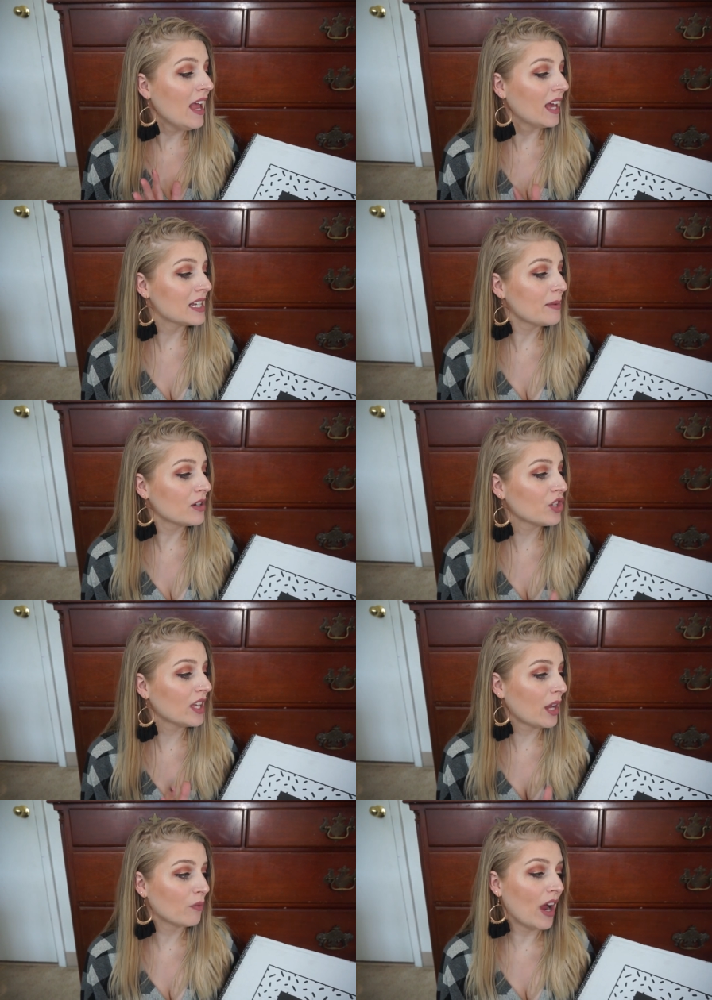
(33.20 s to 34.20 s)
and especially
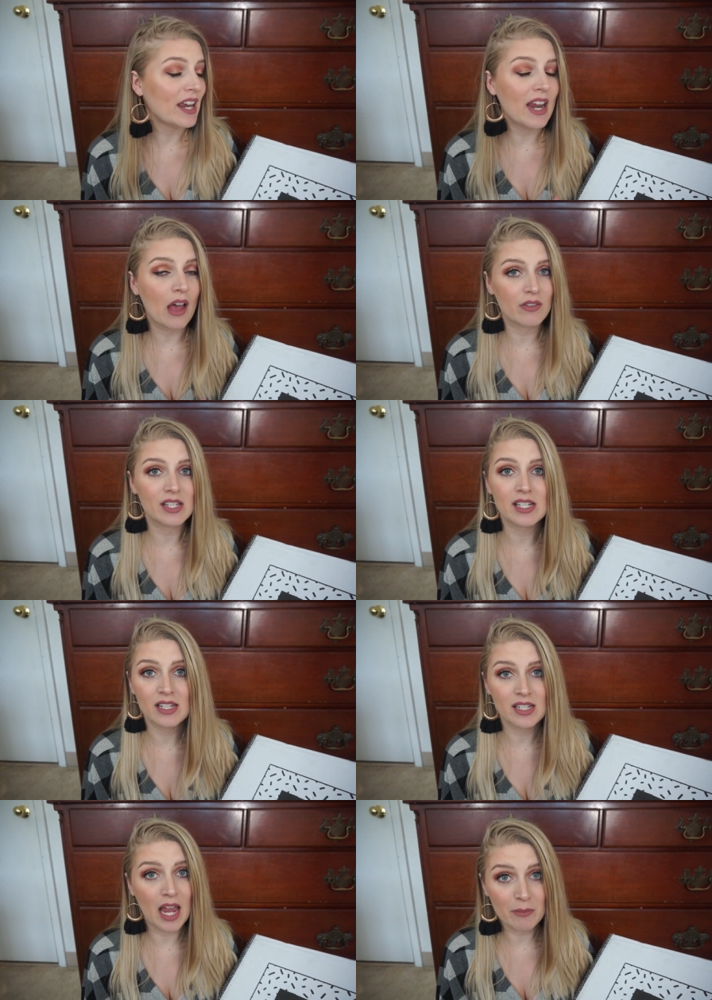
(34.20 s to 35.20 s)
like right now, this
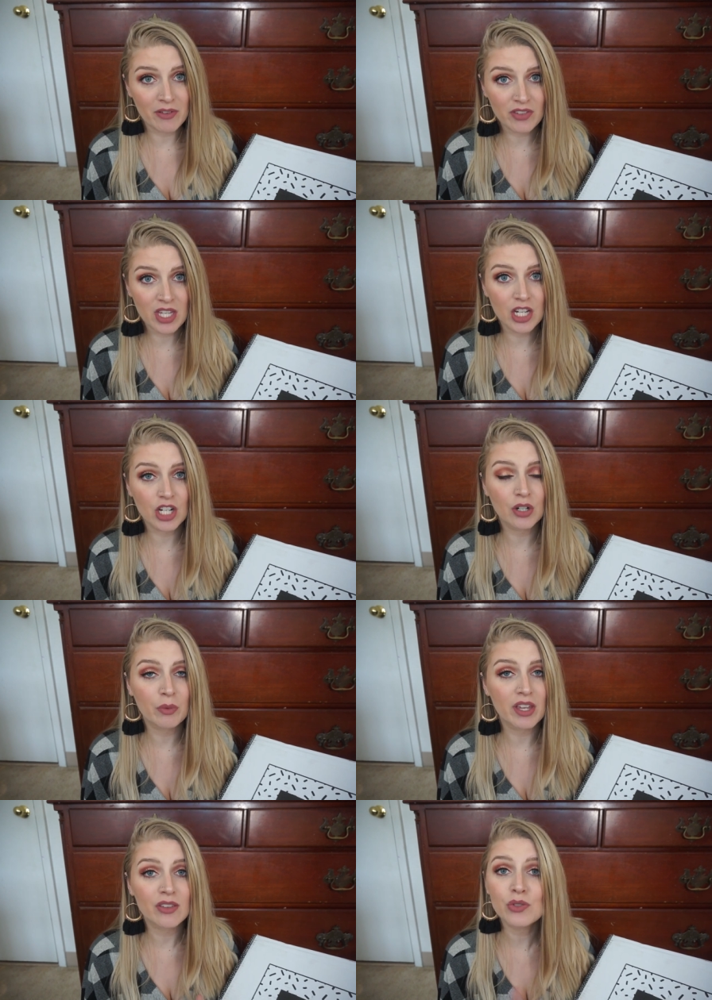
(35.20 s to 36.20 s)
time of year
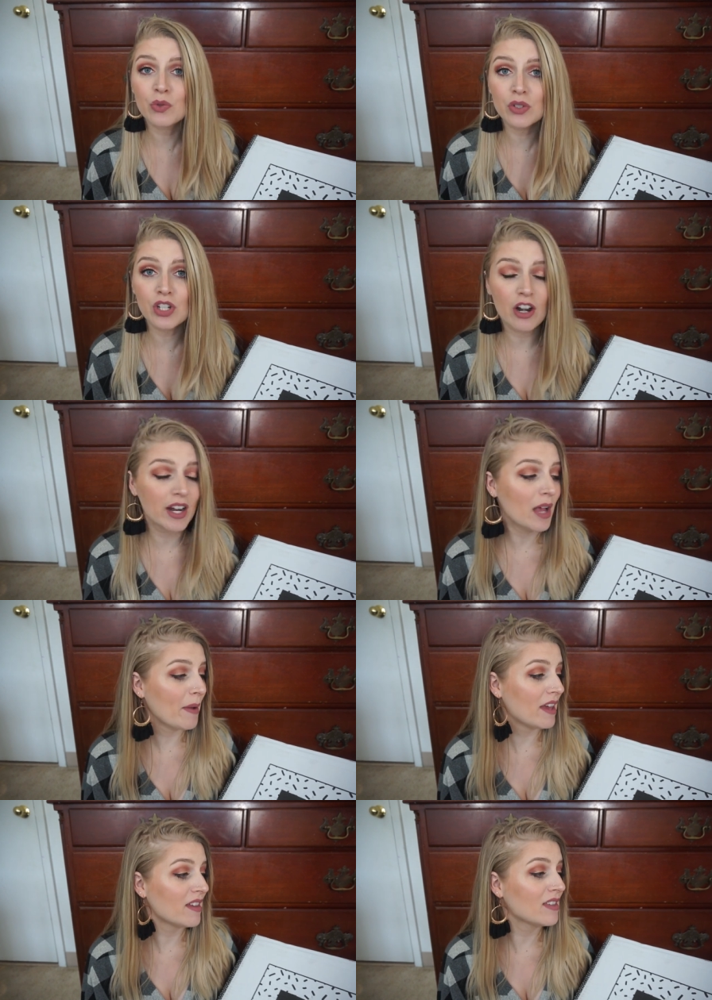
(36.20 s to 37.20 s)
with school starting up,
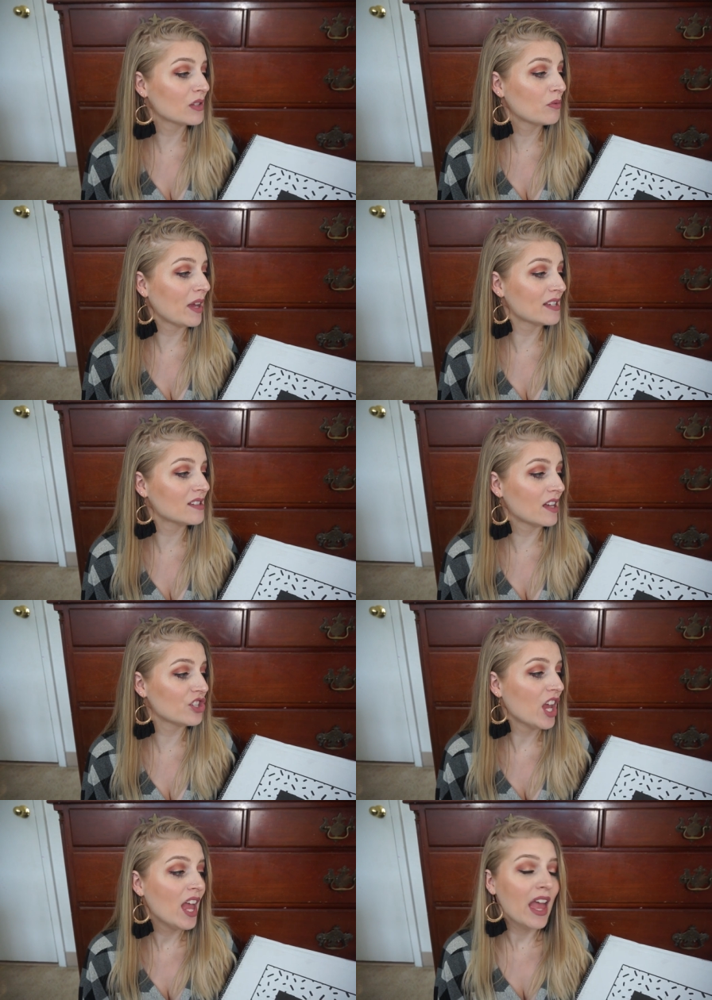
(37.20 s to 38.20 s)
I think this would make
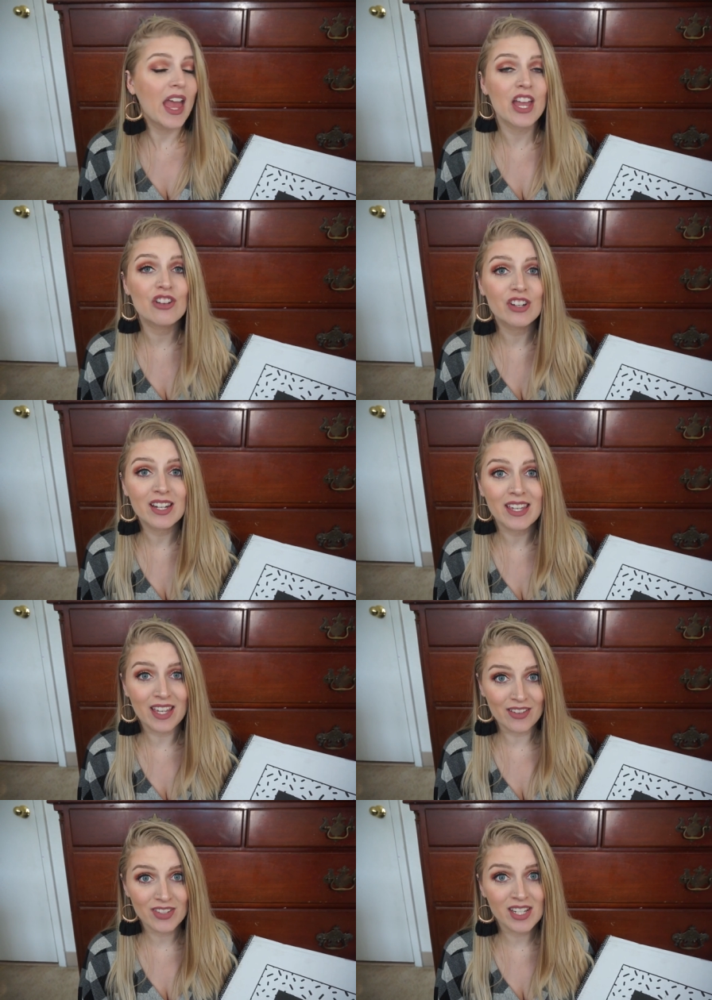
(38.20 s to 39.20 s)
such a good
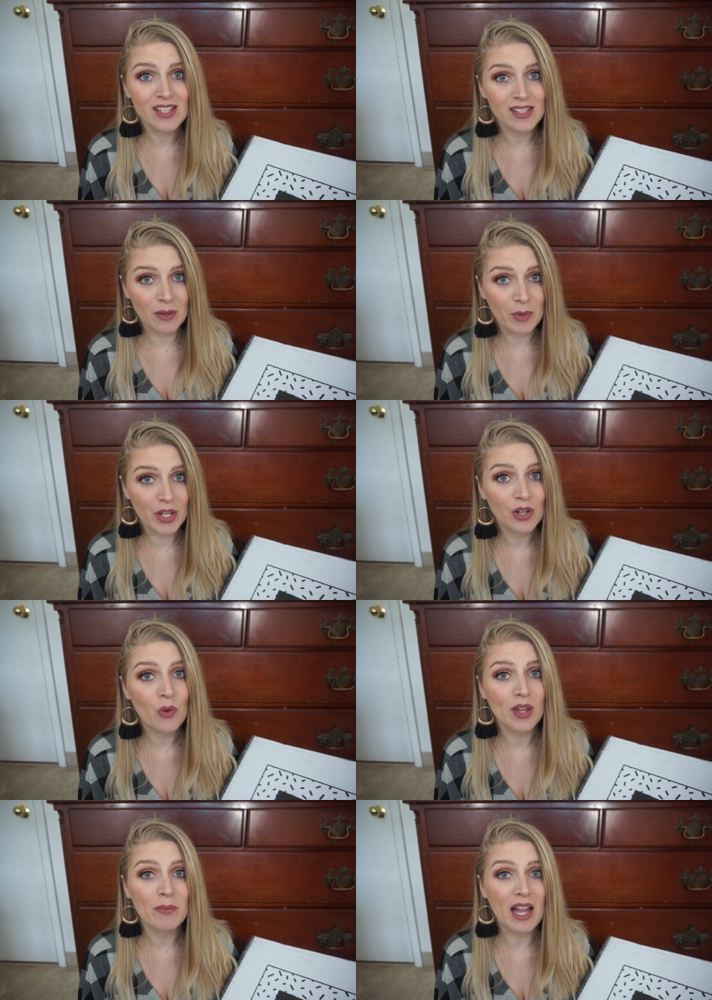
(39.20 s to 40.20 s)
gift to someone
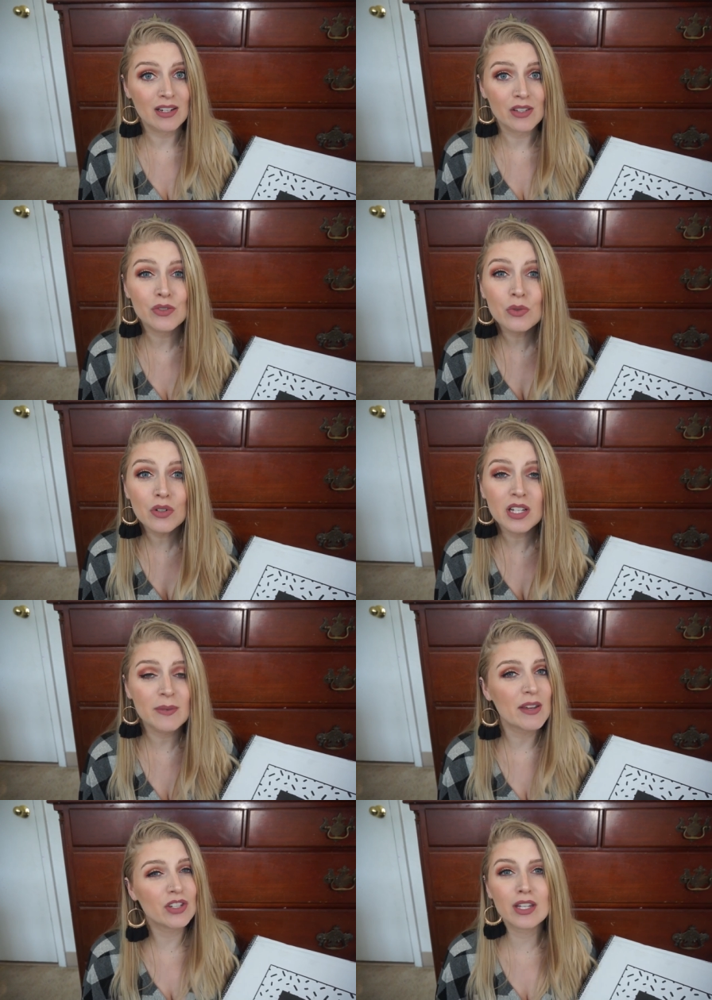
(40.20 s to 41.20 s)
going back to school,
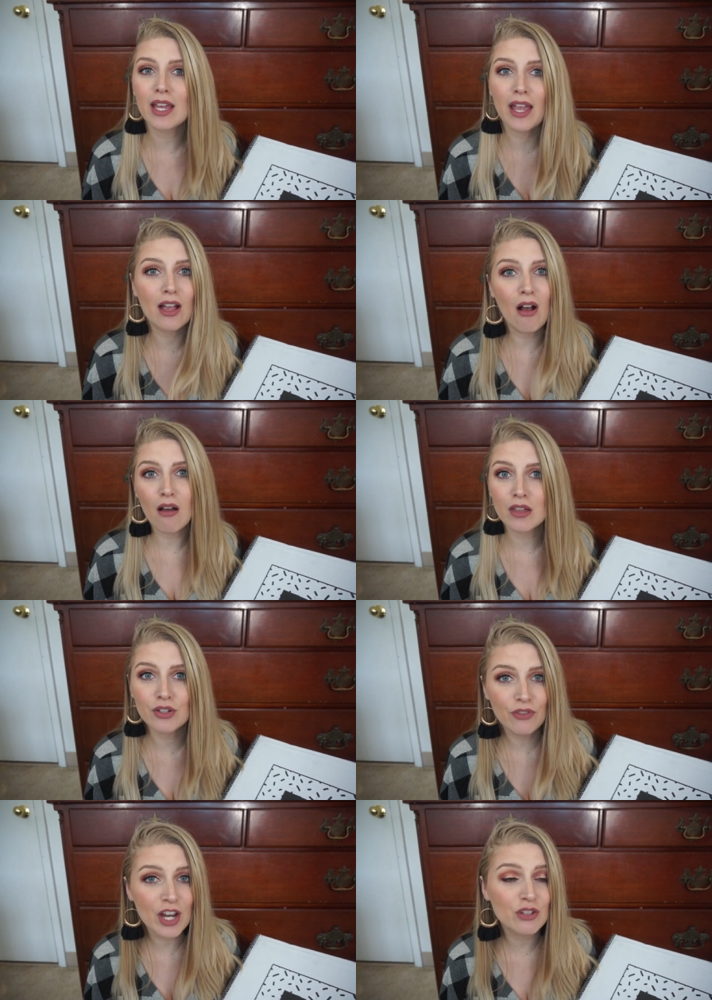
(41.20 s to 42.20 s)
especially like a college
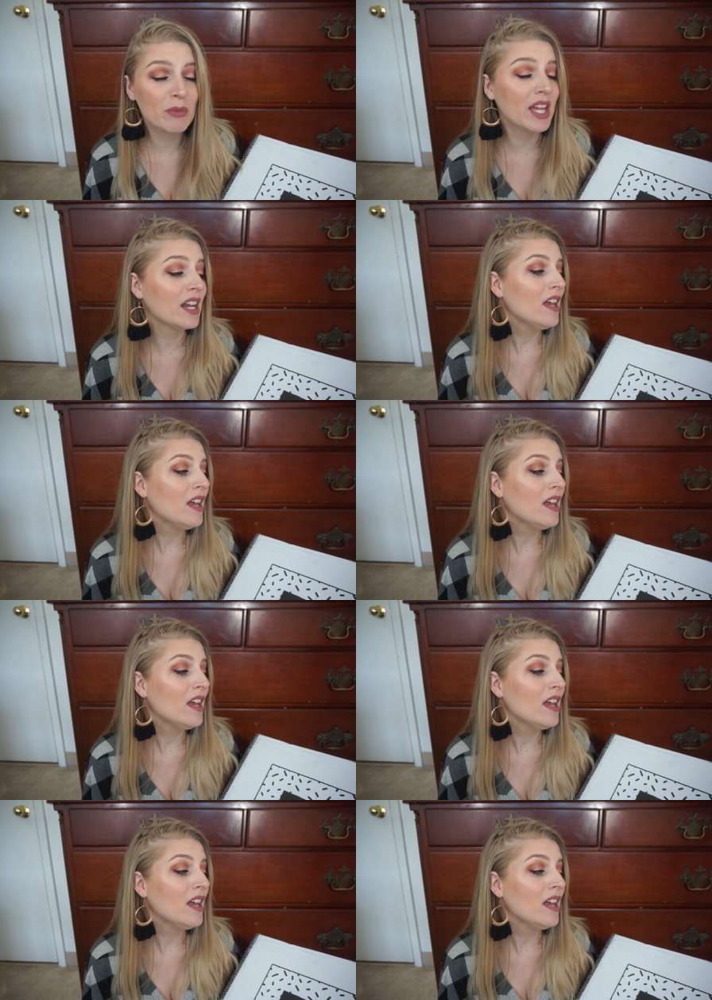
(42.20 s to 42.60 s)
freshman